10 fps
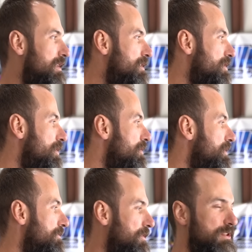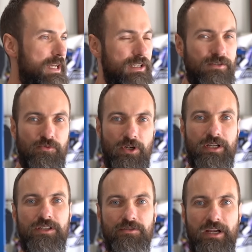So the FuelTech is
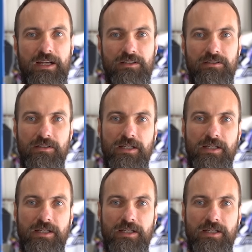working together.